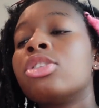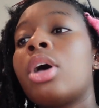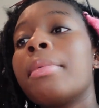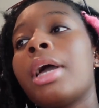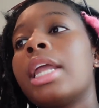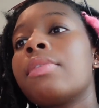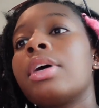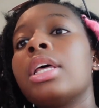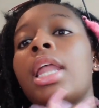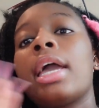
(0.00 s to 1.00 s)
so I'm kind of
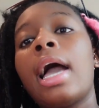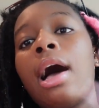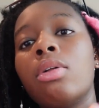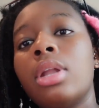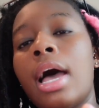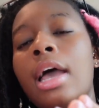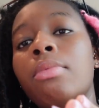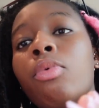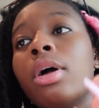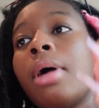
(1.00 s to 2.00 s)
gonna like
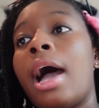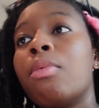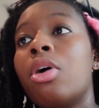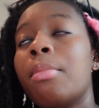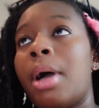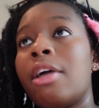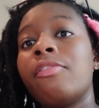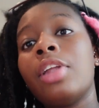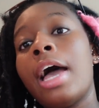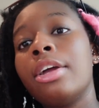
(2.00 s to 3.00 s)
outline what I want my
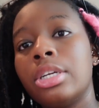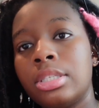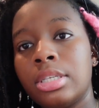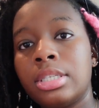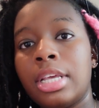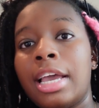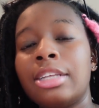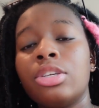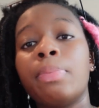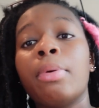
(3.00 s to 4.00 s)
flyers to
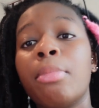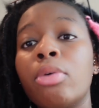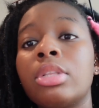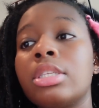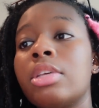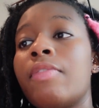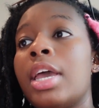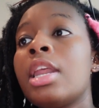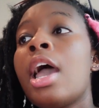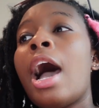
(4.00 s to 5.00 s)
say to promote this
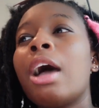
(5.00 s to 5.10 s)
event.